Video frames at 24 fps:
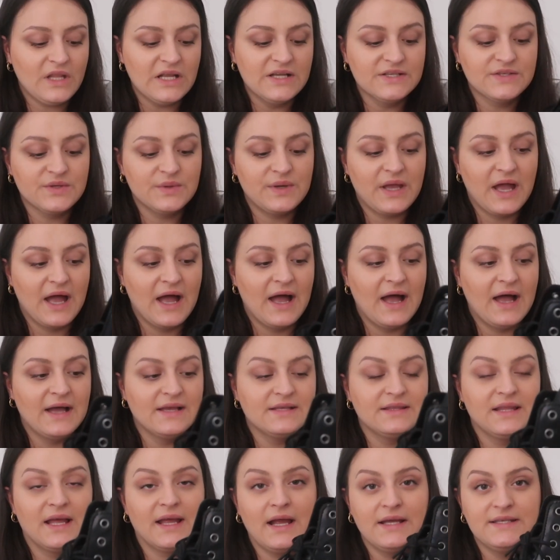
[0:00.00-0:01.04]
So yeah,
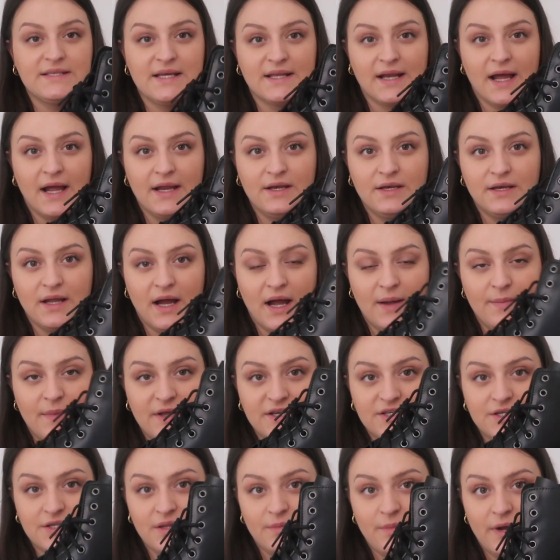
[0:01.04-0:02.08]
like I said, I
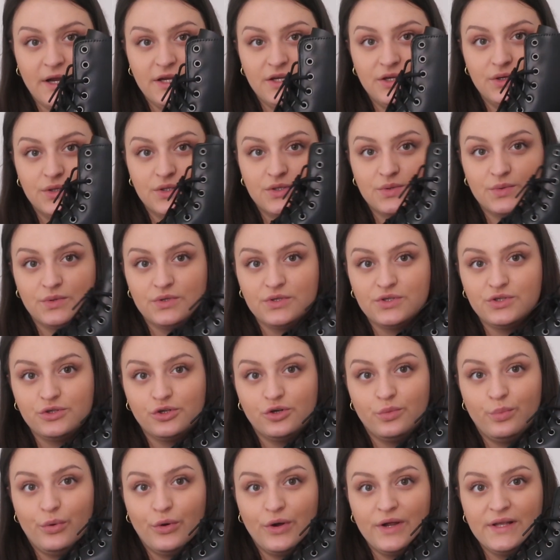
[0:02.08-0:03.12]
mentioned that my usual
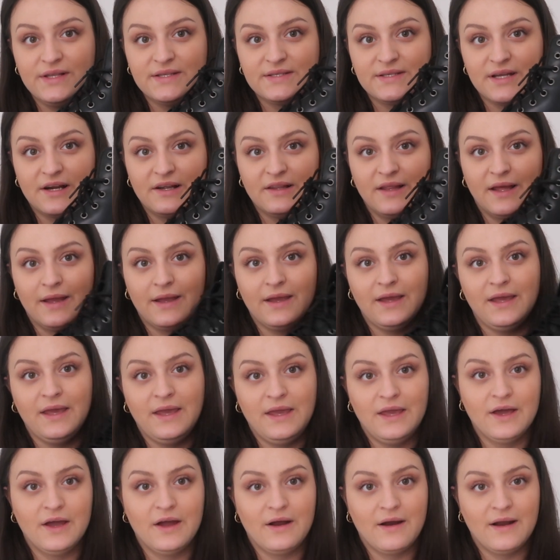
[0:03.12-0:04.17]
sore points are like
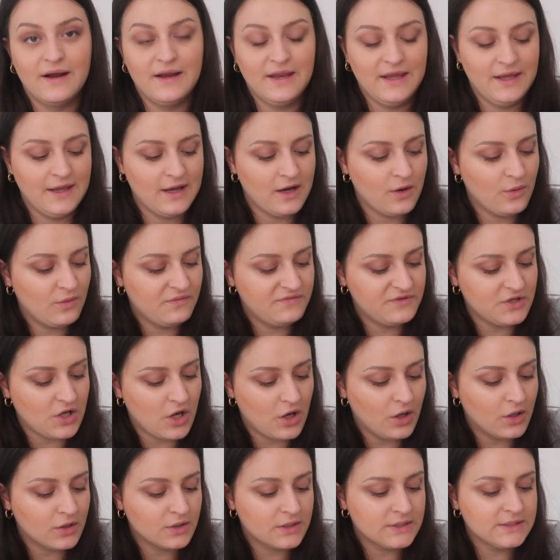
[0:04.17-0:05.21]
here and here with
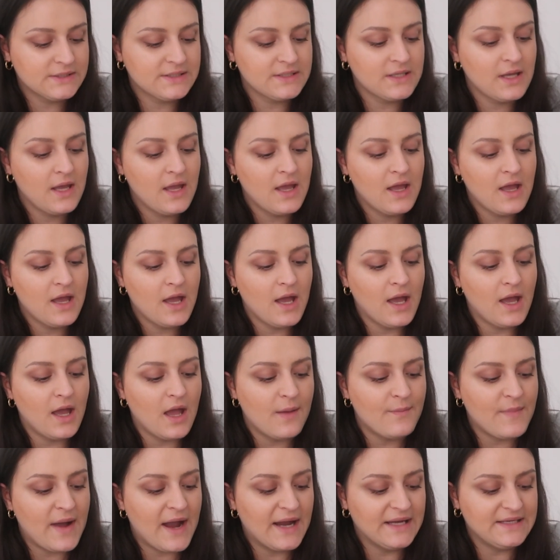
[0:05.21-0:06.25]
Docs.
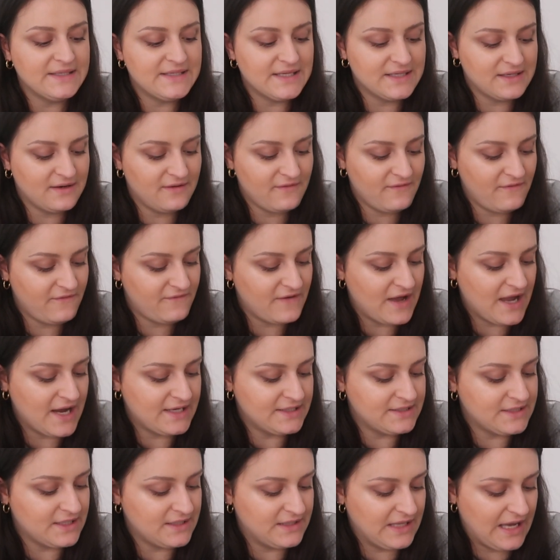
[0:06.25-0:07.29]
I didn't
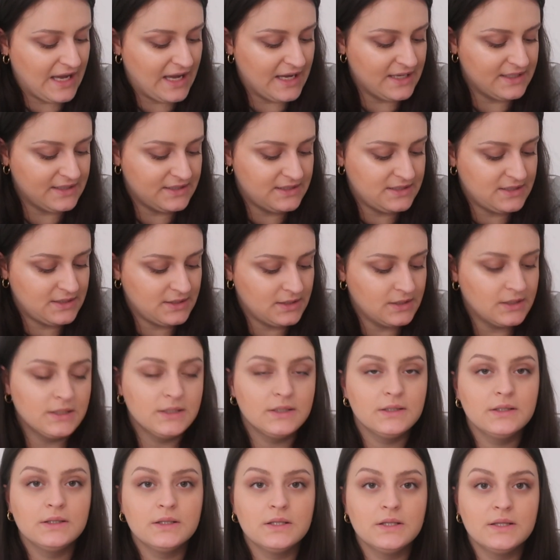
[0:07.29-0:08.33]
find that
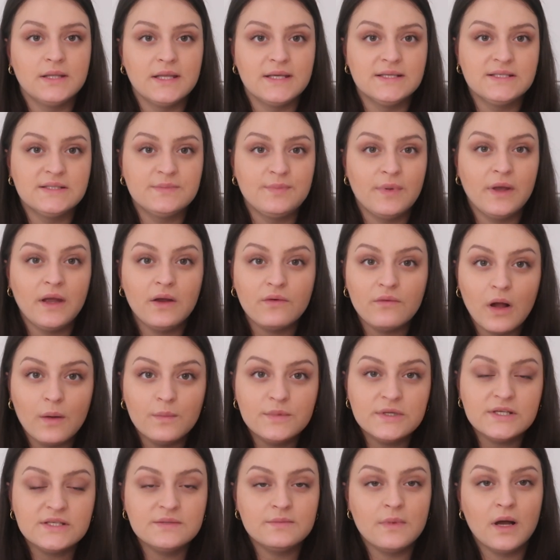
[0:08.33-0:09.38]
this bit
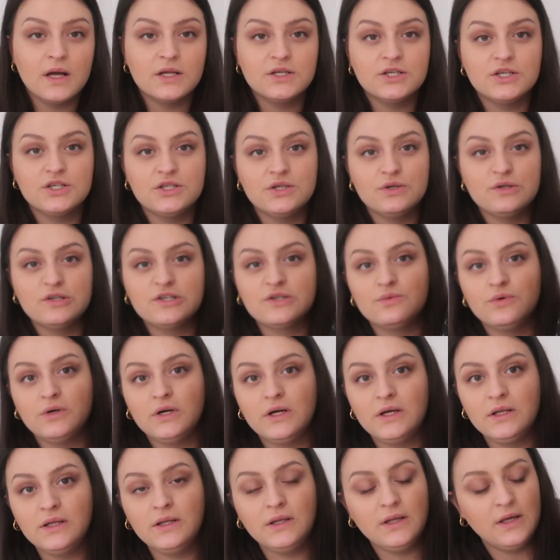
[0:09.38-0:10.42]
rubbed as much as
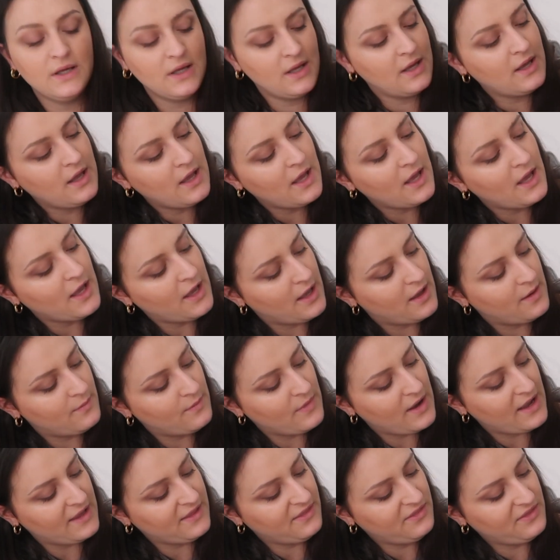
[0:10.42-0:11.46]
usual.
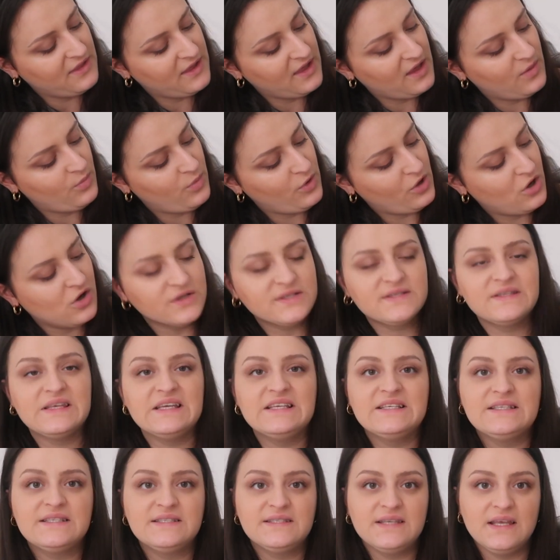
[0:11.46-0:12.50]
I think because
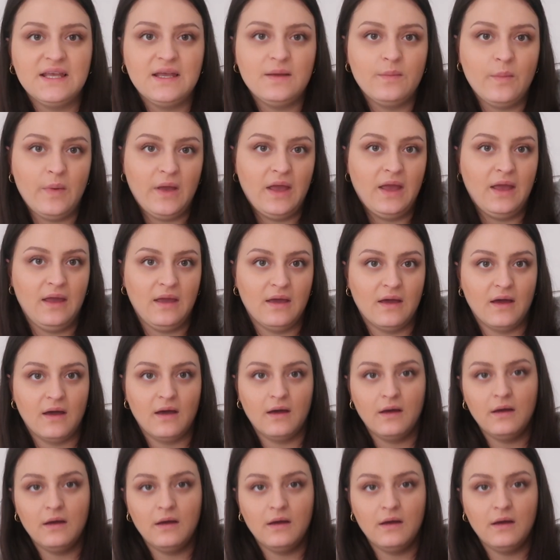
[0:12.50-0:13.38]
this seam here,